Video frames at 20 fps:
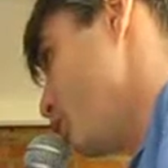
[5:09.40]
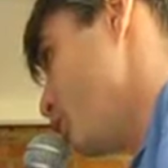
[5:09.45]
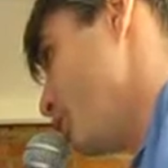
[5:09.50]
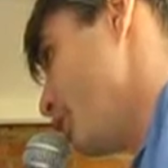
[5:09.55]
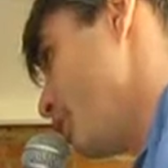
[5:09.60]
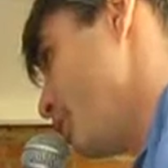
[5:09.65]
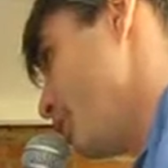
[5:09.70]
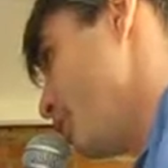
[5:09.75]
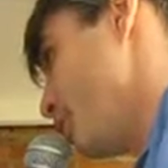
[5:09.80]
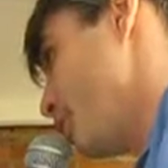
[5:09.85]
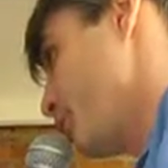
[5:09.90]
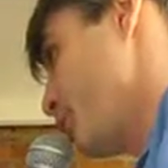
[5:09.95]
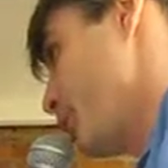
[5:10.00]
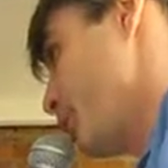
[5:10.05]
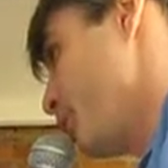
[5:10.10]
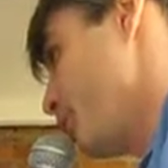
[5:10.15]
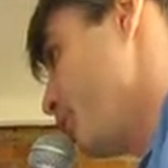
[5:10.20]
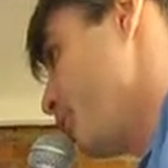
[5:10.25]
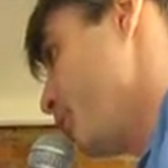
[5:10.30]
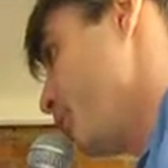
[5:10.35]
one of those
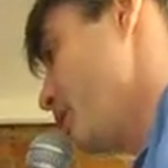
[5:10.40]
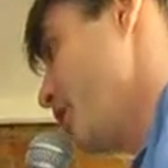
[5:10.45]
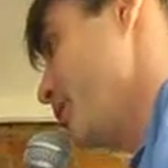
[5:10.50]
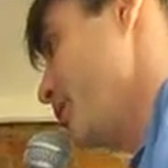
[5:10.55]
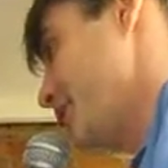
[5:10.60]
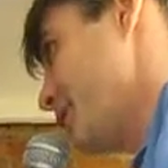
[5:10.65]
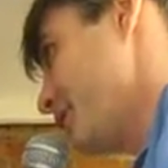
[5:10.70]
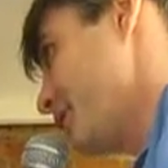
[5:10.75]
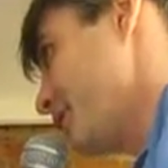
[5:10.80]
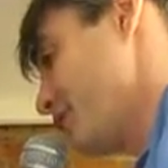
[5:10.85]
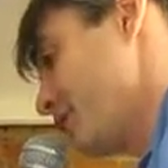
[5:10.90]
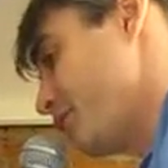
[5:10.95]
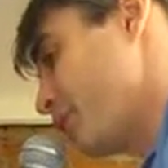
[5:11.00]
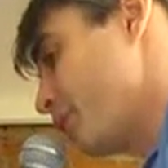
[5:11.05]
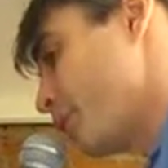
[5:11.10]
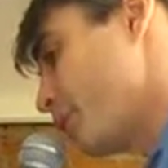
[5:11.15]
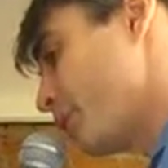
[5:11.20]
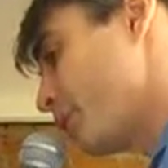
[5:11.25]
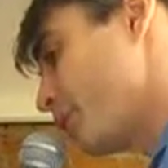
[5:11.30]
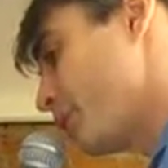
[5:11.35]
22 witnesses. If you
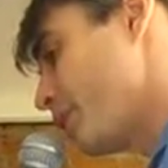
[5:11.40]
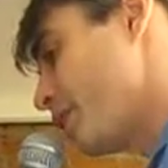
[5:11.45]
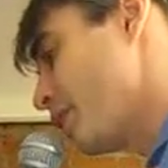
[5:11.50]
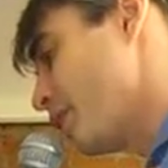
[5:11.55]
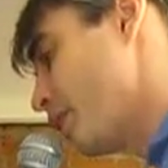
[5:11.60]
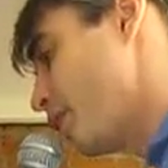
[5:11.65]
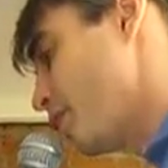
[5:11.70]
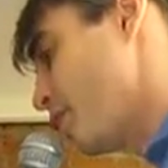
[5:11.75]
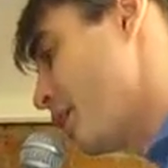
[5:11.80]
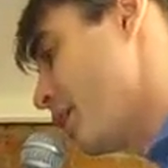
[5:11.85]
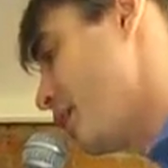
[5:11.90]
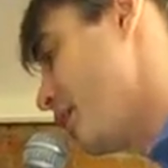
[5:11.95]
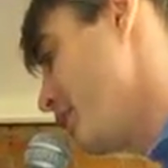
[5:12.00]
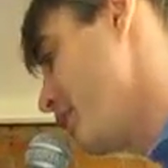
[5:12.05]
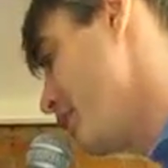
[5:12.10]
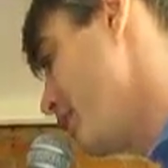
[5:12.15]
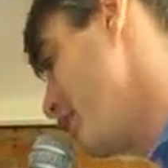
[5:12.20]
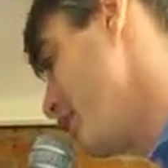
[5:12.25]
want to read Heartbreak,